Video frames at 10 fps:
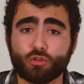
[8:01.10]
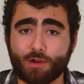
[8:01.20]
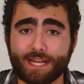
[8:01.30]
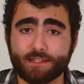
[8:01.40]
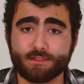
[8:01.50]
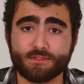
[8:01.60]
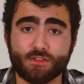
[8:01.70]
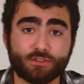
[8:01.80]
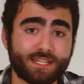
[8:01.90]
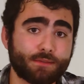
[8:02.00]
reckons
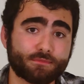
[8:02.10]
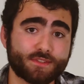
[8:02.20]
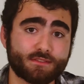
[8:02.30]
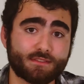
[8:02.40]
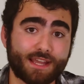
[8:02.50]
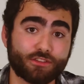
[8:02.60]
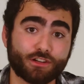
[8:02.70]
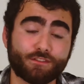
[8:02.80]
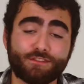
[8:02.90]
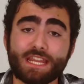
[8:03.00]
they're nymphs, either
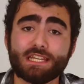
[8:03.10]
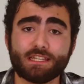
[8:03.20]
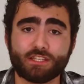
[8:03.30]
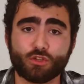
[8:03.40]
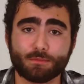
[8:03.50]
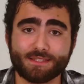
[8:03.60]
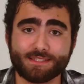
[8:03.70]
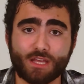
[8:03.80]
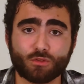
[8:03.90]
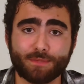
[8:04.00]
invading a human
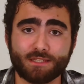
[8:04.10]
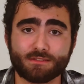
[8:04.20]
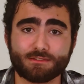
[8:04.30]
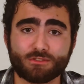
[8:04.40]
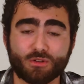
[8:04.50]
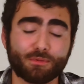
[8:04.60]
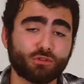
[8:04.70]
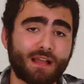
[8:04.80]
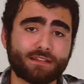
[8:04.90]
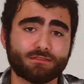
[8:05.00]
settlement or
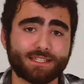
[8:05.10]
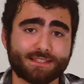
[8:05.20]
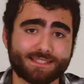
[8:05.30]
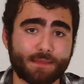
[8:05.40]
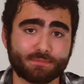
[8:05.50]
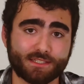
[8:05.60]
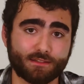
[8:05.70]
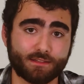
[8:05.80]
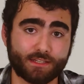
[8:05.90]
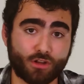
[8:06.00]
politely
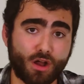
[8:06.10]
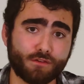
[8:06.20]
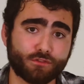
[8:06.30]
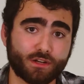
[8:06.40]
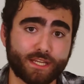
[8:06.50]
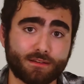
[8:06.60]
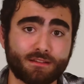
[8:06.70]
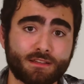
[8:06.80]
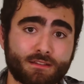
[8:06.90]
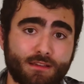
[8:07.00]
accepting an offering.
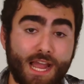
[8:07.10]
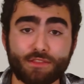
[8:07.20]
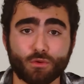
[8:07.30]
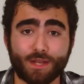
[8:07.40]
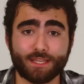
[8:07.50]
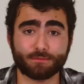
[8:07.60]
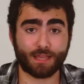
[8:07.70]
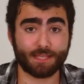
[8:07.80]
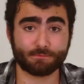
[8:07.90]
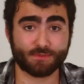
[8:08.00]
Either way,
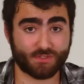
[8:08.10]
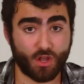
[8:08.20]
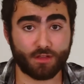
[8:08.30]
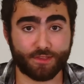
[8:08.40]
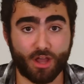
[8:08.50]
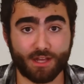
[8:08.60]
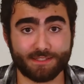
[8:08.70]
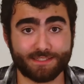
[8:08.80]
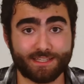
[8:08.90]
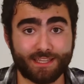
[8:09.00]
I saw the
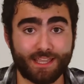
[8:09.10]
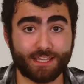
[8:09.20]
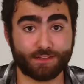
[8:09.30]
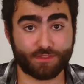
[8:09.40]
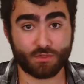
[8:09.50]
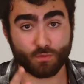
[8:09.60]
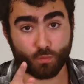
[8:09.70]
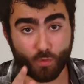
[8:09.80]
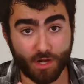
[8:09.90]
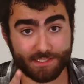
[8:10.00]
Odyssey, and if there's
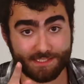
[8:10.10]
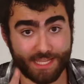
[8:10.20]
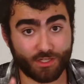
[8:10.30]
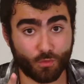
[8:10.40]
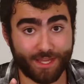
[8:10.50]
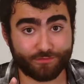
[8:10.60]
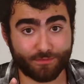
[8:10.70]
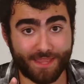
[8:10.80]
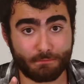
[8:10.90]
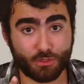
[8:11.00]
one takeaway
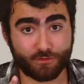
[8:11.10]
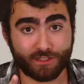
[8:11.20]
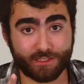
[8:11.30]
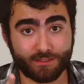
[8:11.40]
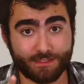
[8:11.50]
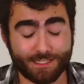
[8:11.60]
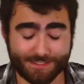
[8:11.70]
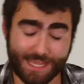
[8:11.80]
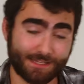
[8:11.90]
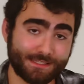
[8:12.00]
from that movie, it's
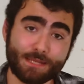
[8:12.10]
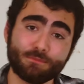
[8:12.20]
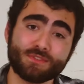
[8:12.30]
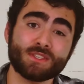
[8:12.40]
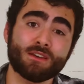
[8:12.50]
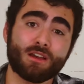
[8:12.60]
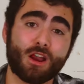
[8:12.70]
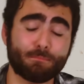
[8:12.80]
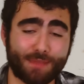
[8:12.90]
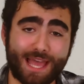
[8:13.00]
that nymphs
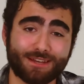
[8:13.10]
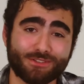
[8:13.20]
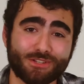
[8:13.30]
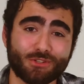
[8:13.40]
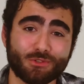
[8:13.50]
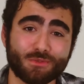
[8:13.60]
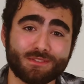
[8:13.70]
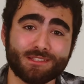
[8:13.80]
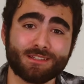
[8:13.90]
are bad news.